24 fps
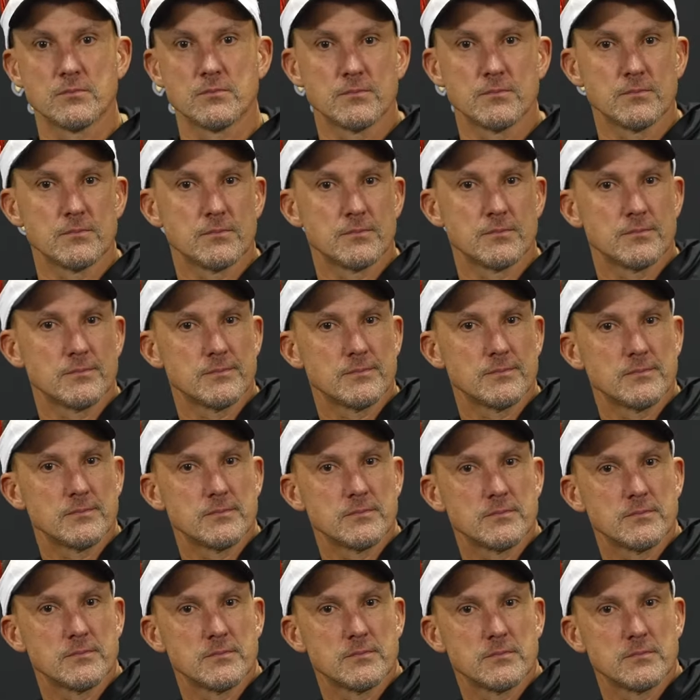could see it
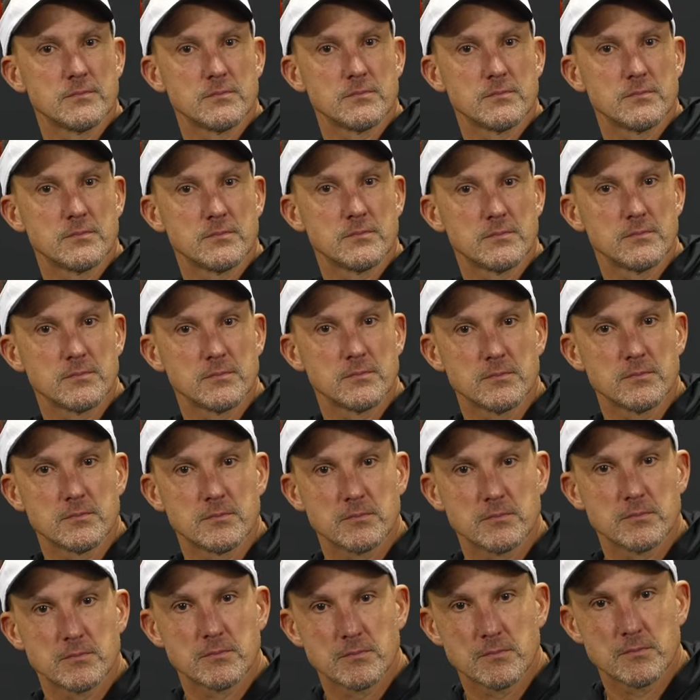from watching film over the
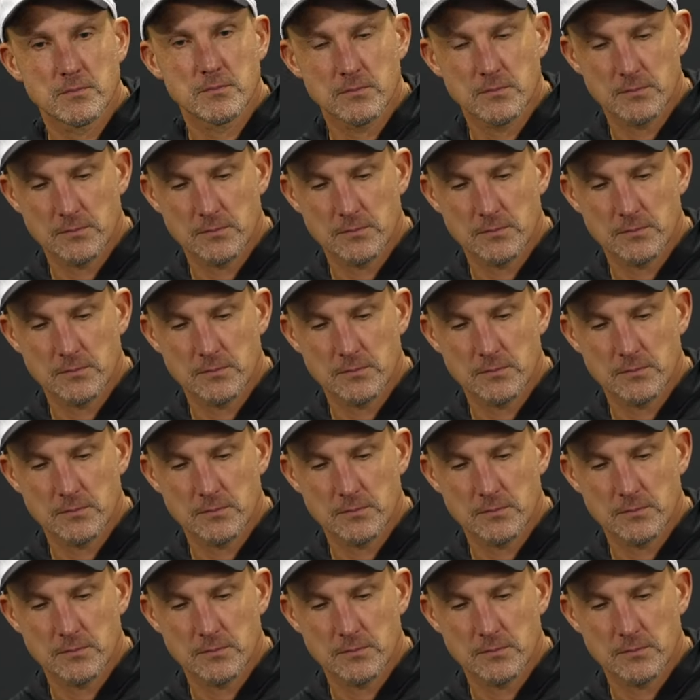last eight years?